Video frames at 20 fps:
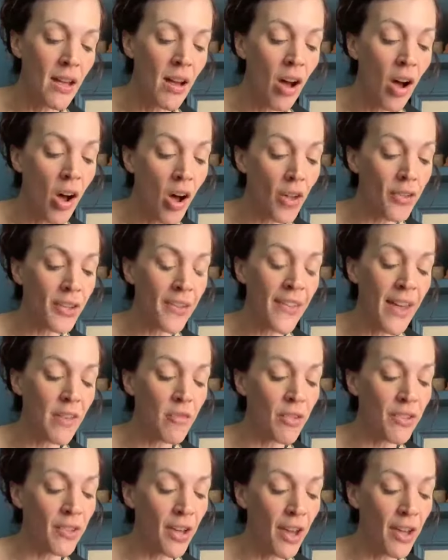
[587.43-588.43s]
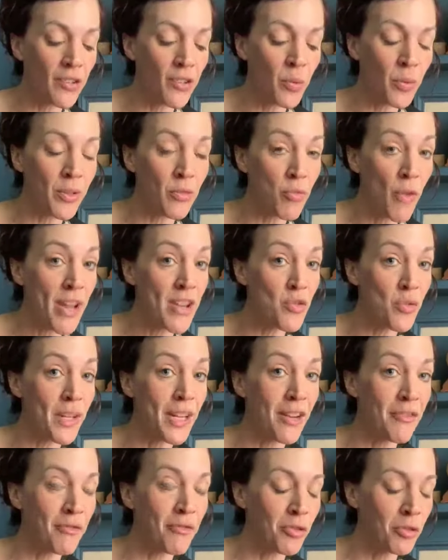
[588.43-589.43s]
Arden then returned to his
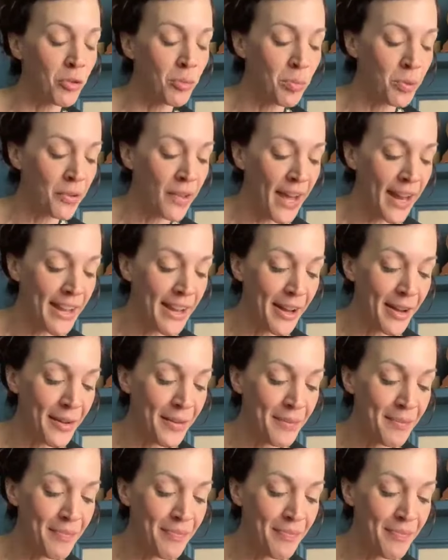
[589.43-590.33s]
rendering of Rule Britannia.